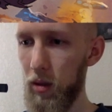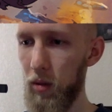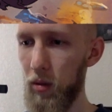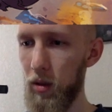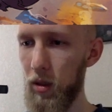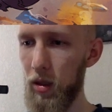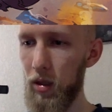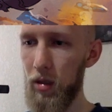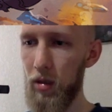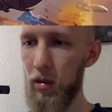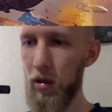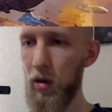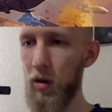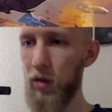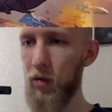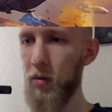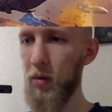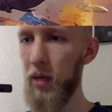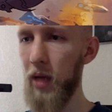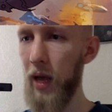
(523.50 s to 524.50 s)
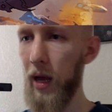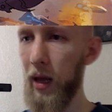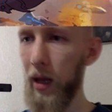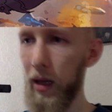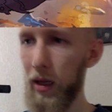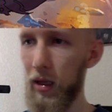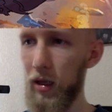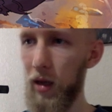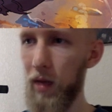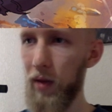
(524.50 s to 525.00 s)
just notes from the day,
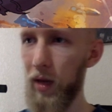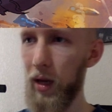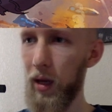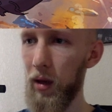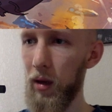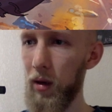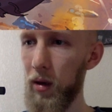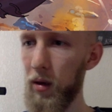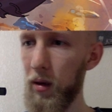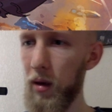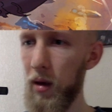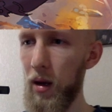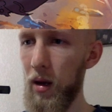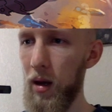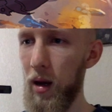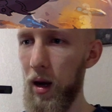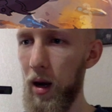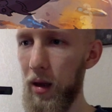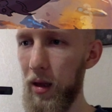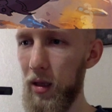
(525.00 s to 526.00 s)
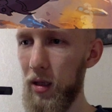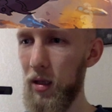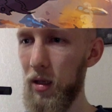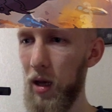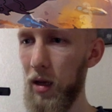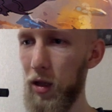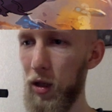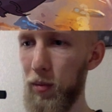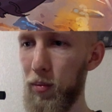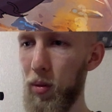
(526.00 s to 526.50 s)
like stuff that I learned. This is
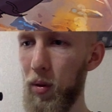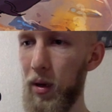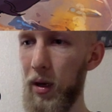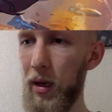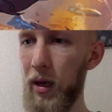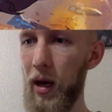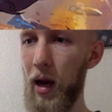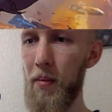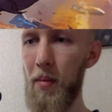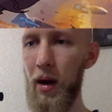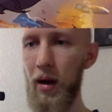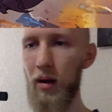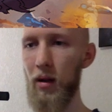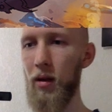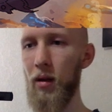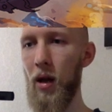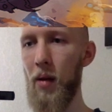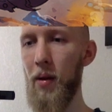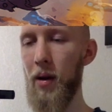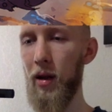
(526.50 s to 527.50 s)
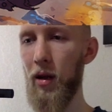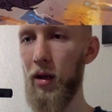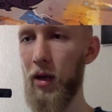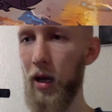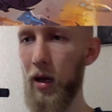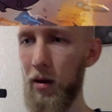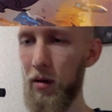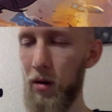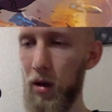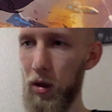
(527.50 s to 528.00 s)
not too pretty. I might look at
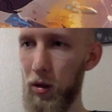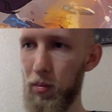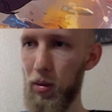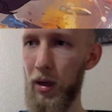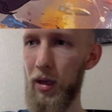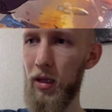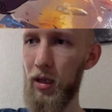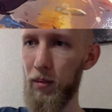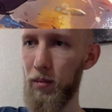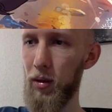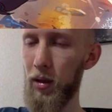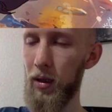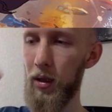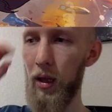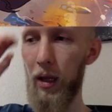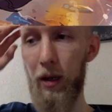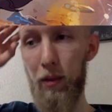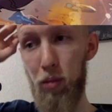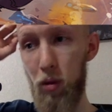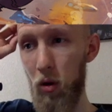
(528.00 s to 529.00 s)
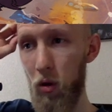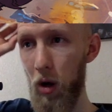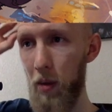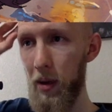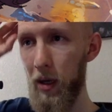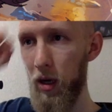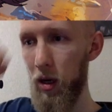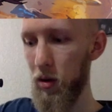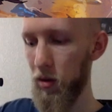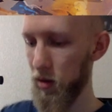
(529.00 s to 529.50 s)
another place to put like
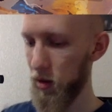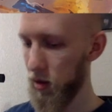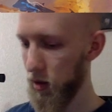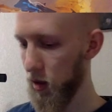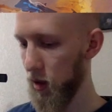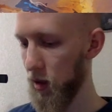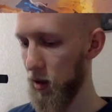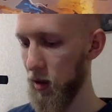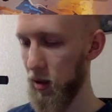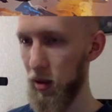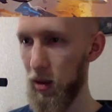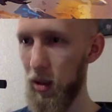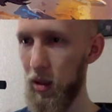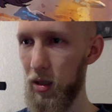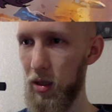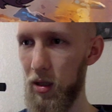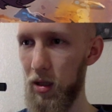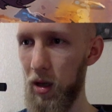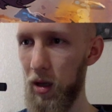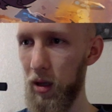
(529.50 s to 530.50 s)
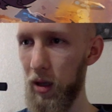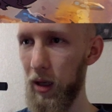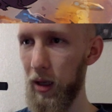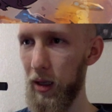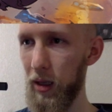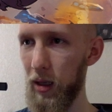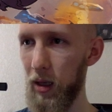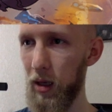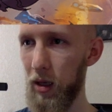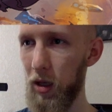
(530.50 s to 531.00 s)
programming notes, because this is not
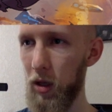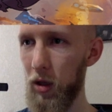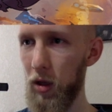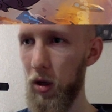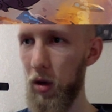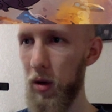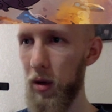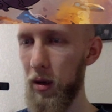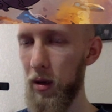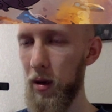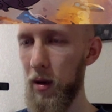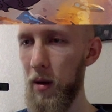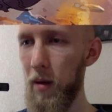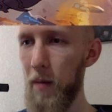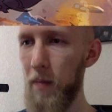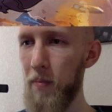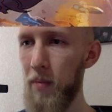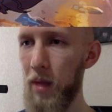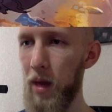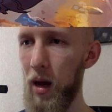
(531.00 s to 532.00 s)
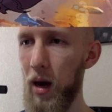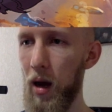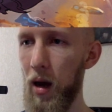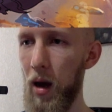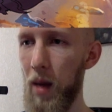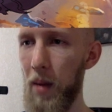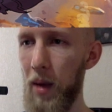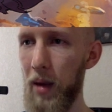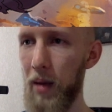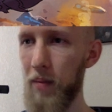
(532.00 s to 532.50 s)
like color coded. I
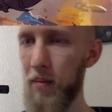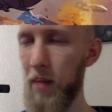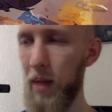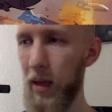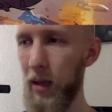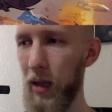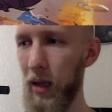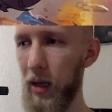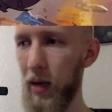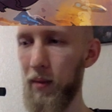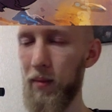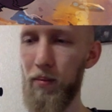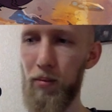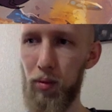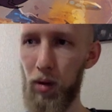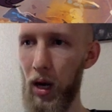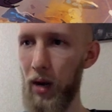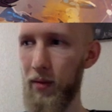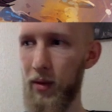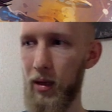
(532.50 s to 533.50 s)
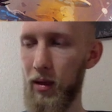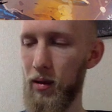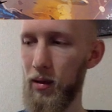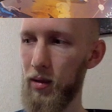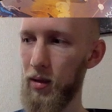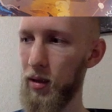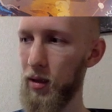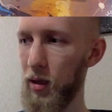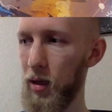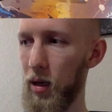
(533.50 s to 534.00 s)
might make like a
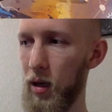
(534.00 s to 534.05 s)
private,